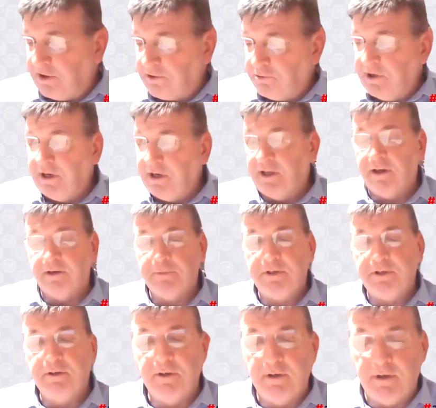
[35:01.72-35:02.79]
really. I
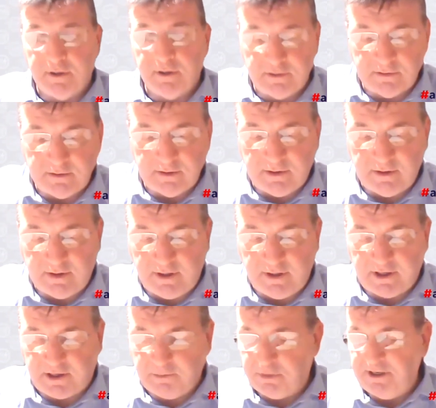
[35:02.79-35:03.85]
mean, I
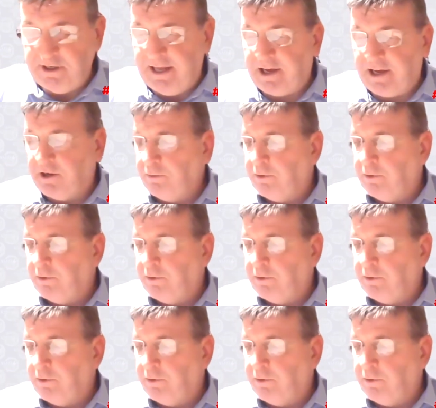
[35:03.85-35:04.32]
completely echo